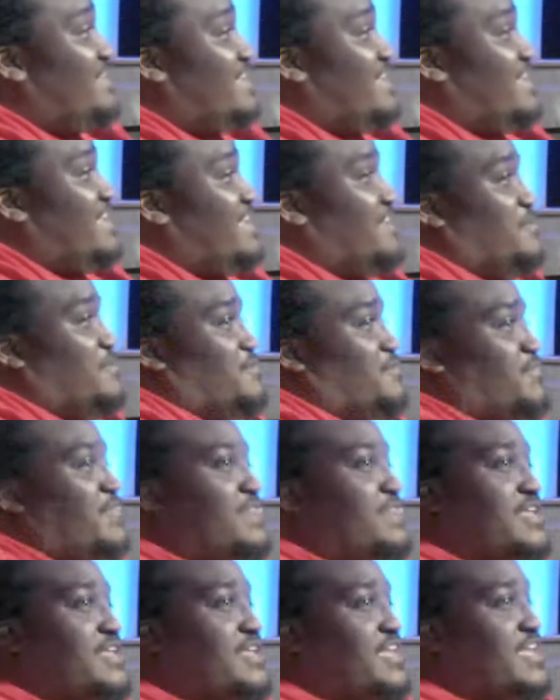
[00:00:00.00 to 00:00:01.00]
You just
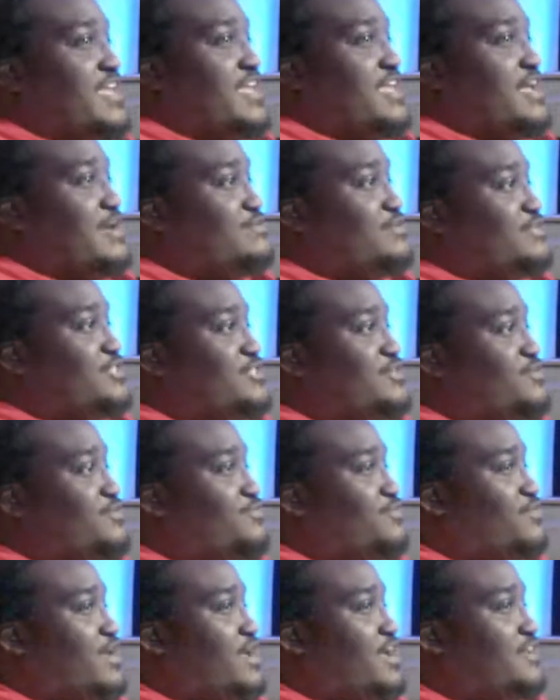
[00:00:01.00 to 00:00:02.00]
around it. You gotta
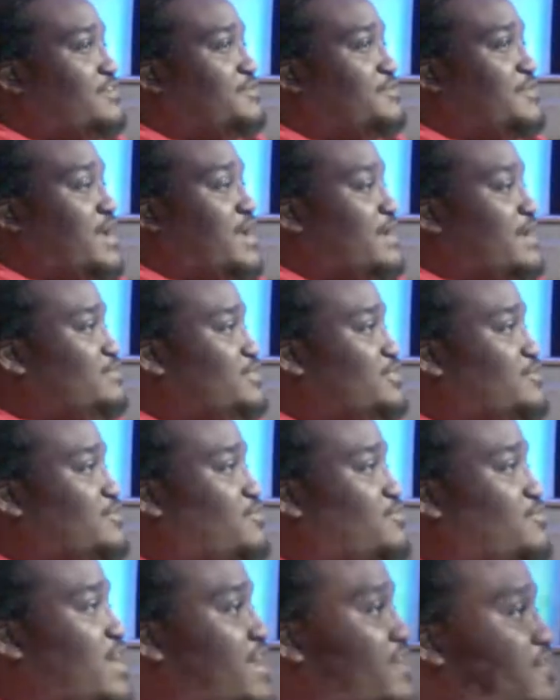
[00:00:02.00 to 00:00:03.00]
soak it in. I'm at this
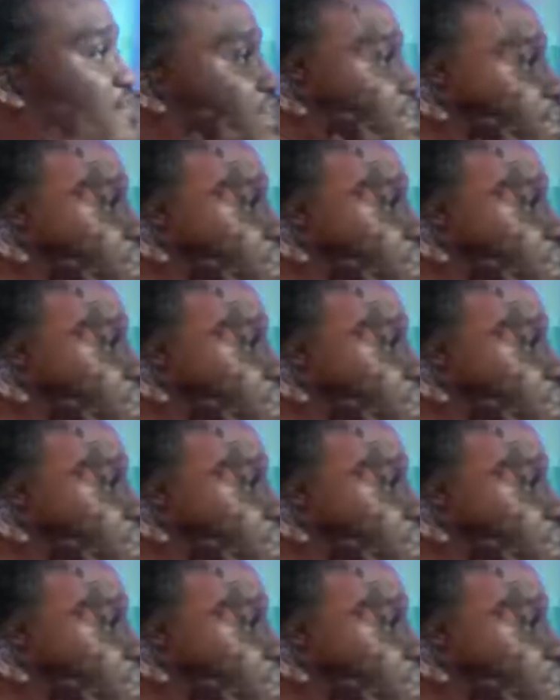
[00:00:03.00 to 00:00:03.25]
point. I'm just around